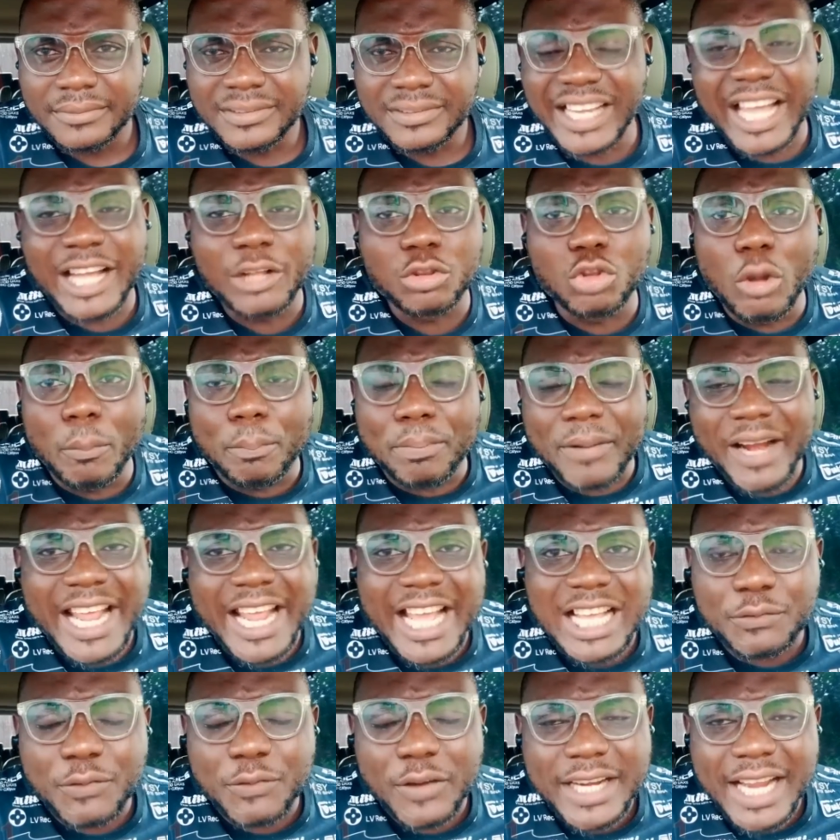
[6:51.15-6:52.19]
They do
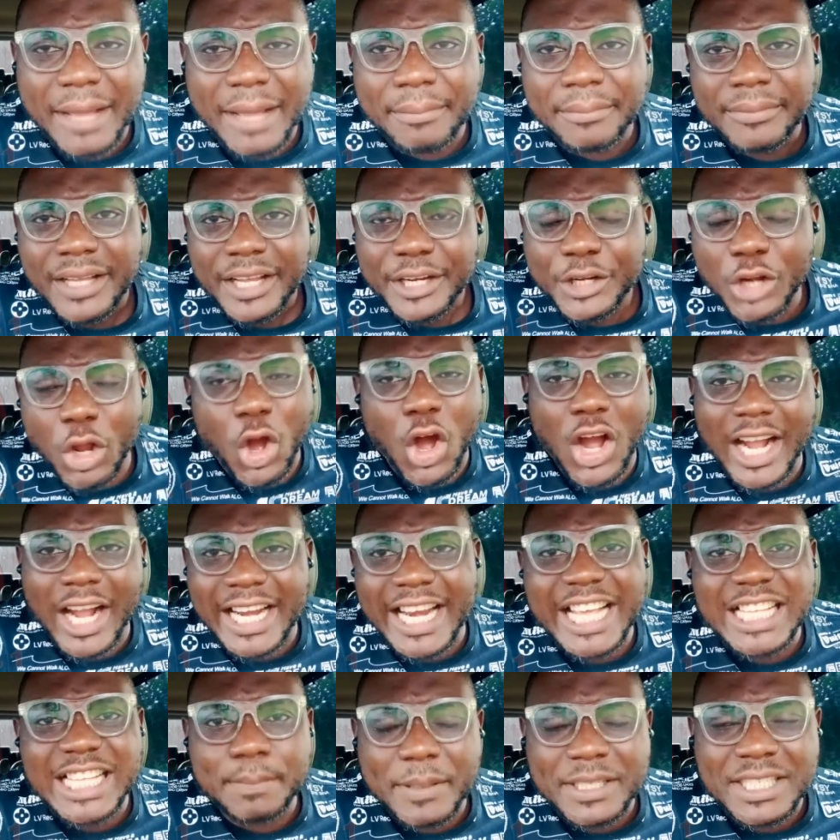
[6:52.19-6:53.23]
prayers for them. They
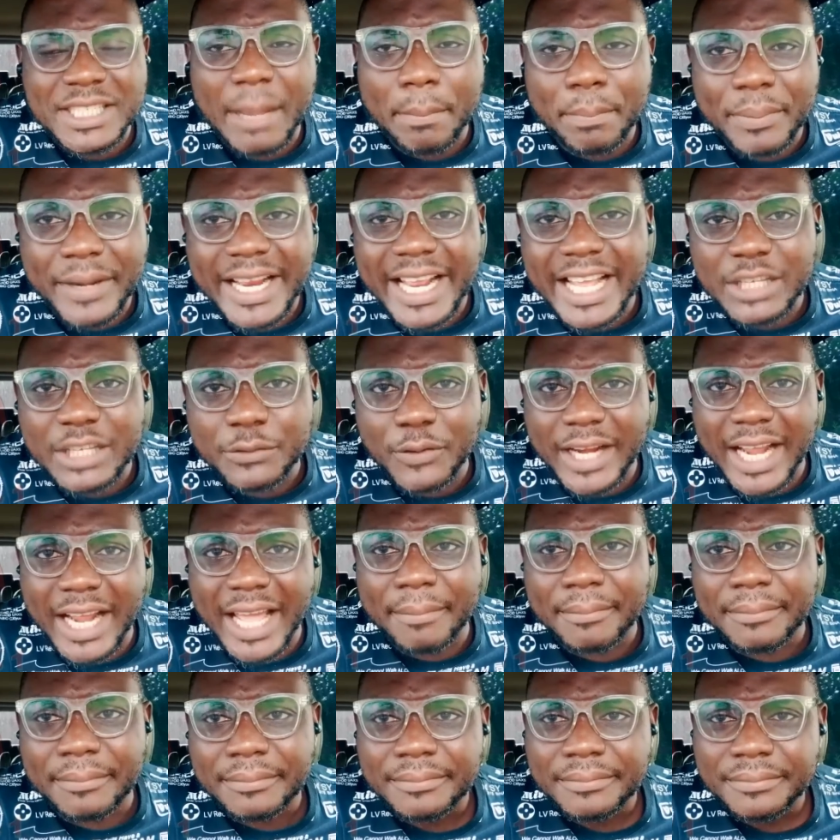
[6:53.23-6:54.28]
organize special prayers for
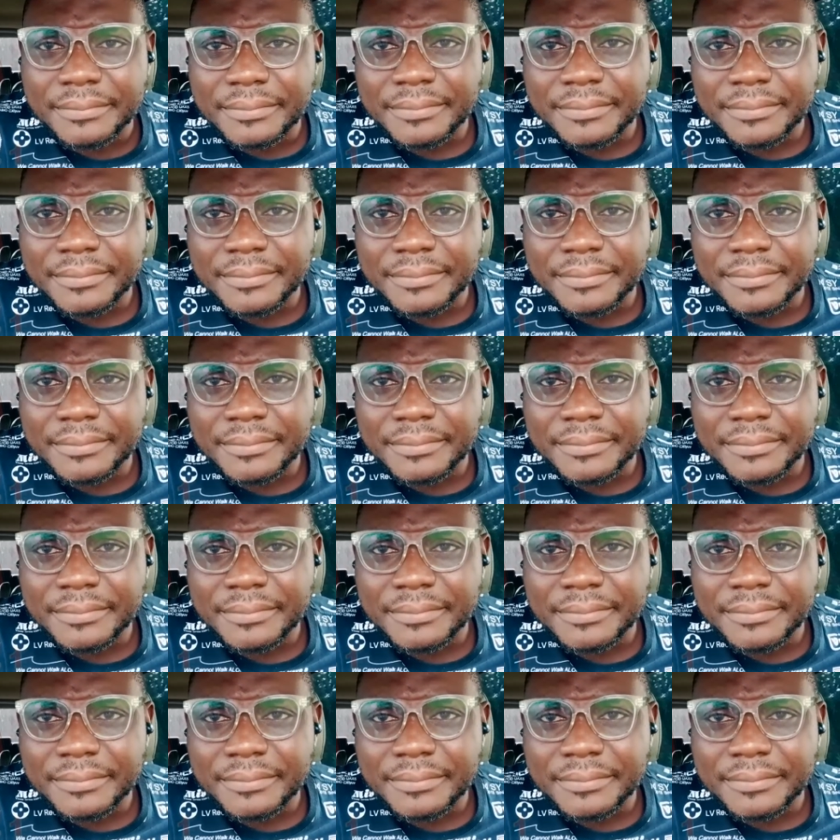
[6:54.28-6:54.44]
them.